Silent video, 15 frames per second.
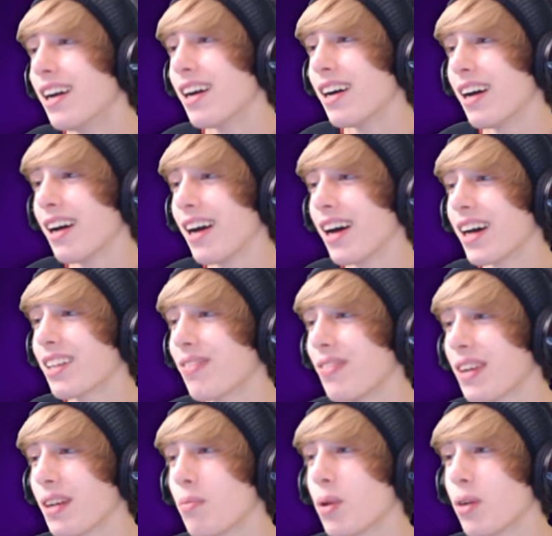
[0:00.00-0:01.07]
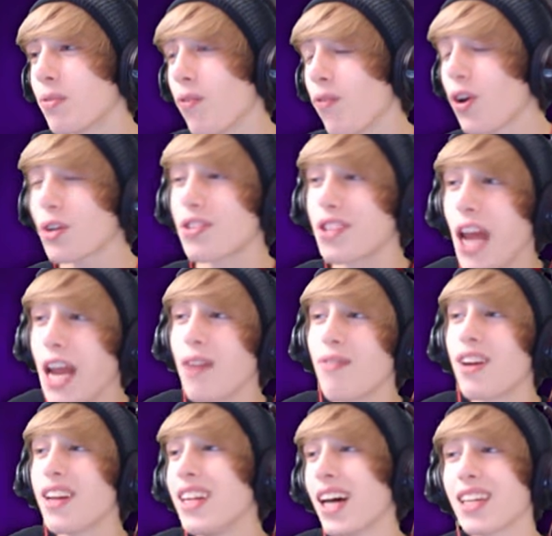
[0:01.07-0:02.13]
Oh, that's freaking beautiful. First
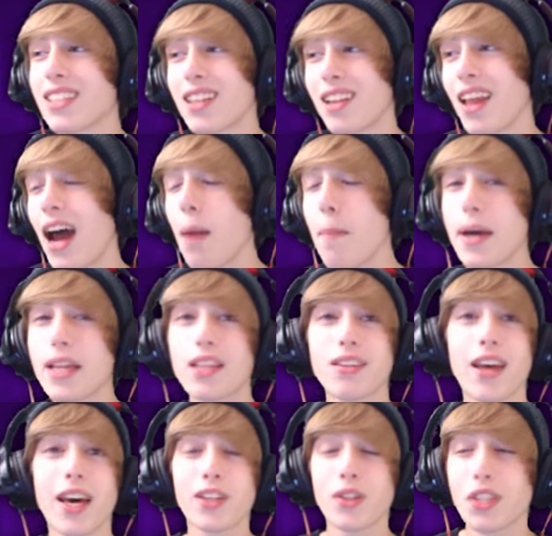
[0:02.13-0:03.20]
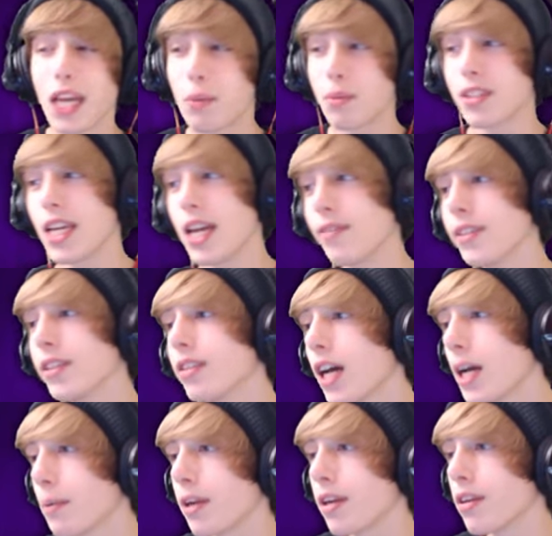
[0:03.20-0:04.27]
David. Now the Sal I bet the Salazzle's name is David.
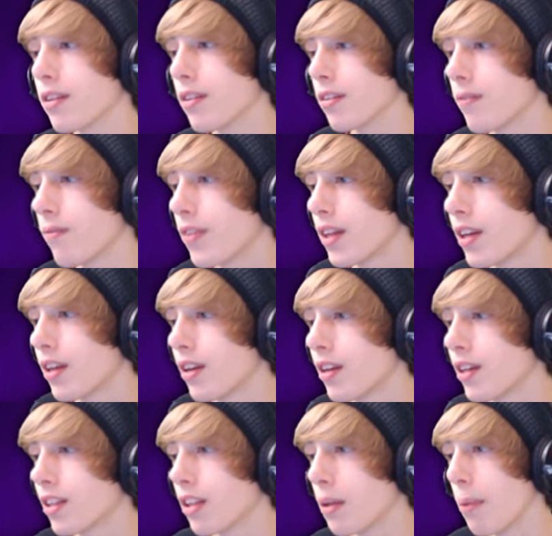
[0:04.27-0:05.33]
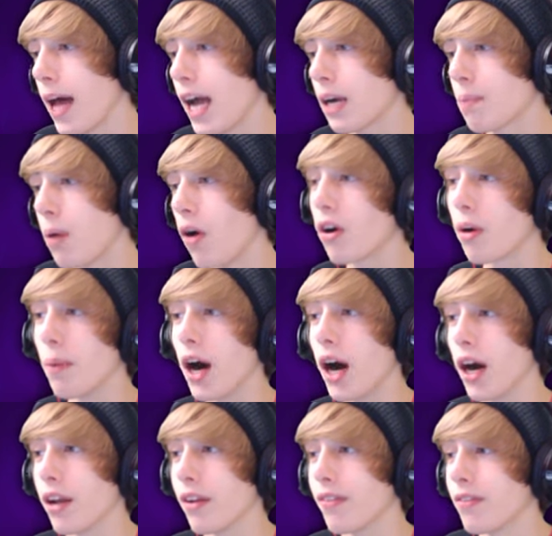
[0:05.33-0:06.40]
I bet it is. The black
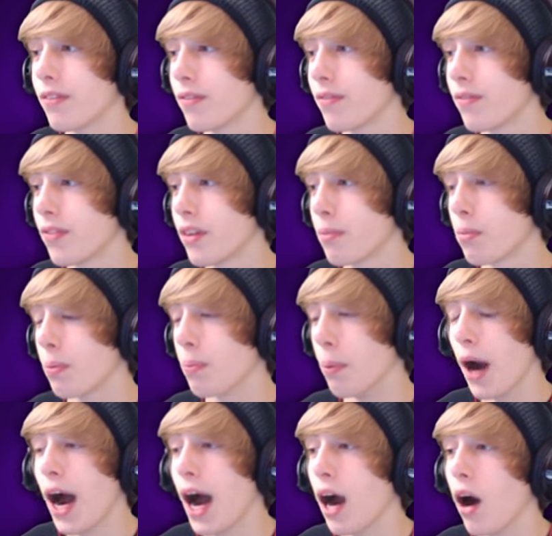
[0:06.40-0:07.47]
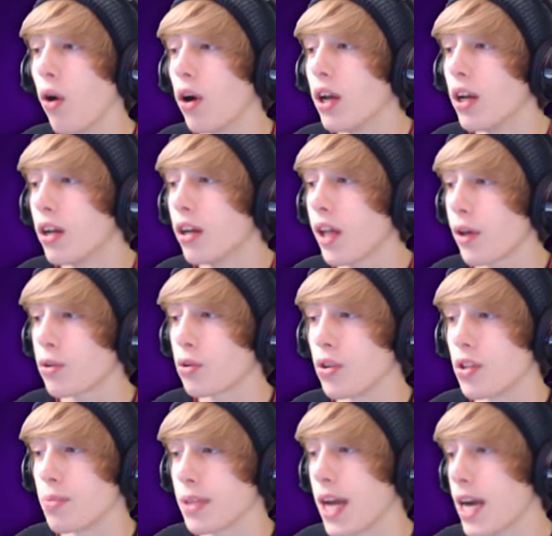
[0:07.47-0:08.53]
Pokemon. But wow, that's
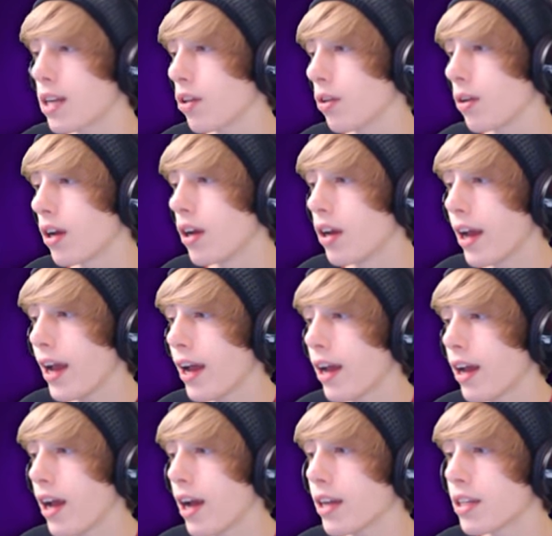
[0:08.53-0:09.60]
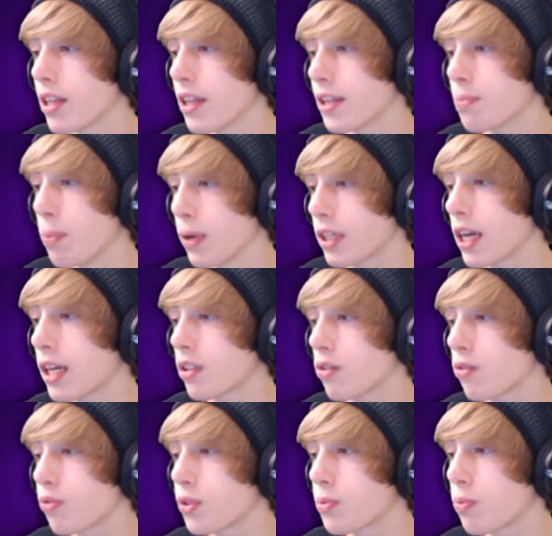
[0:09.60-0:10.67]
really spectacular. And the
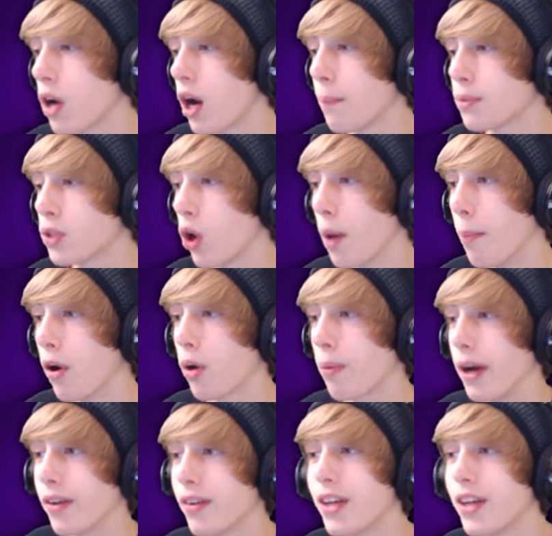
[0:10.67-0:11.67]
spectacular totem Pokemon.